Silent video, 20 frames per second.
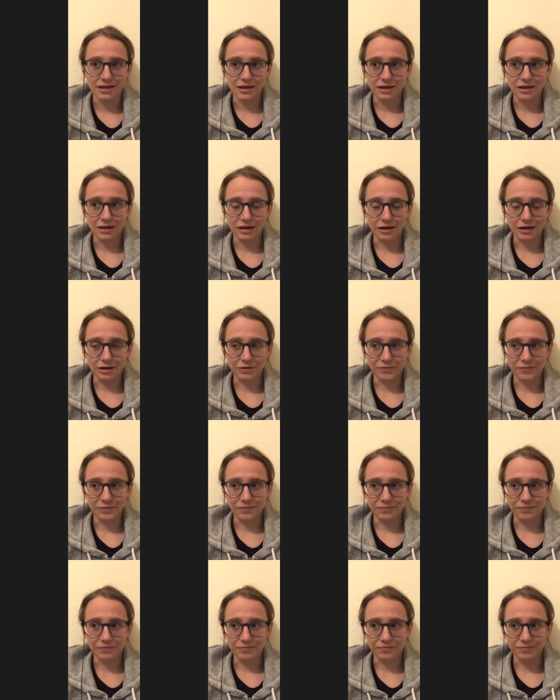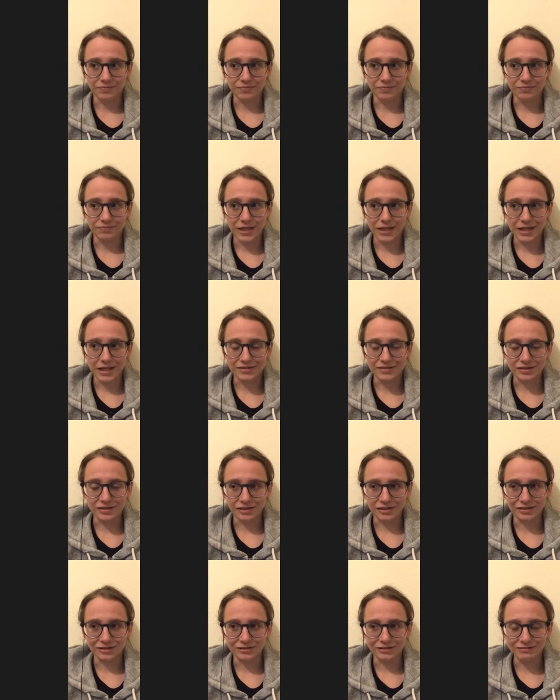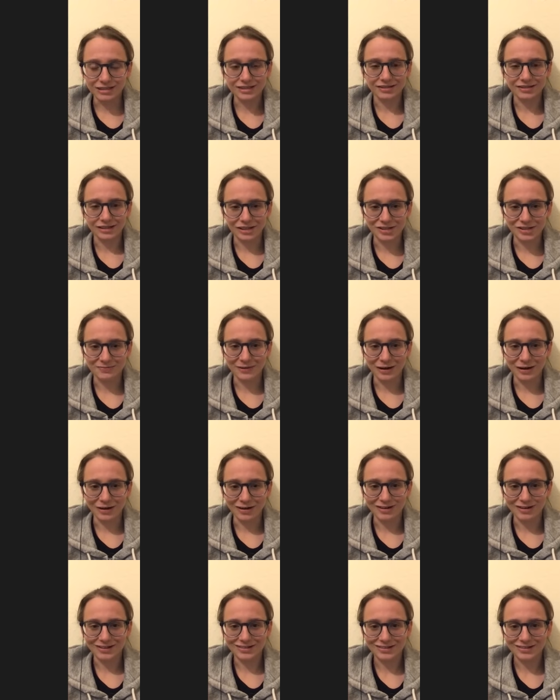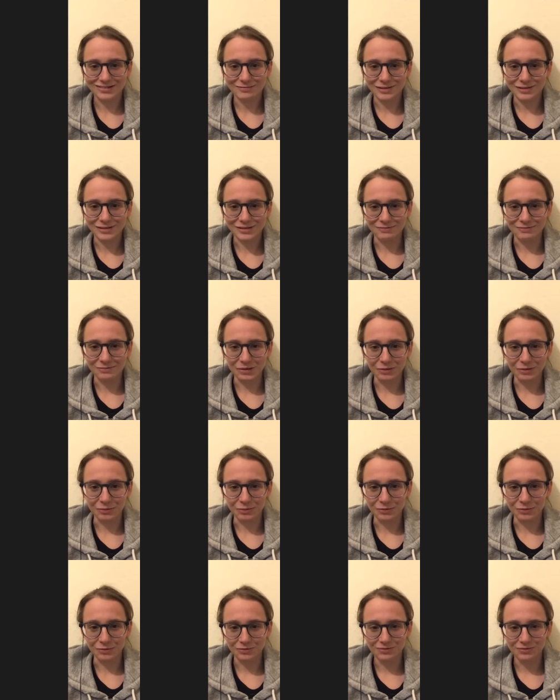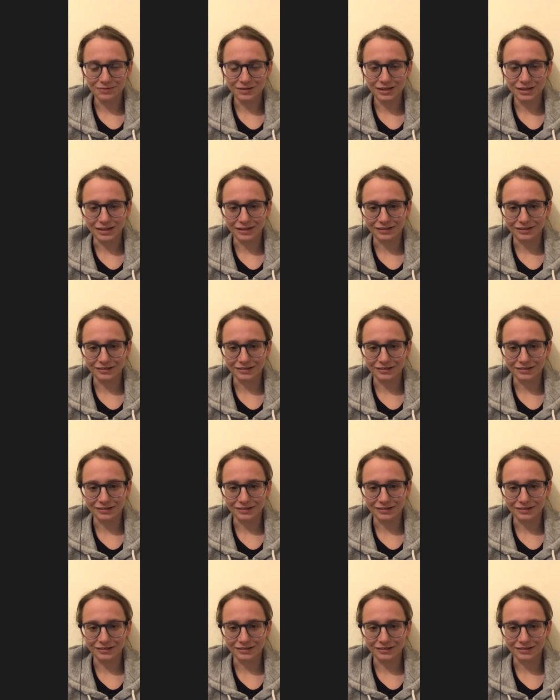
um, it's gonna, it's gonna spark with some people, and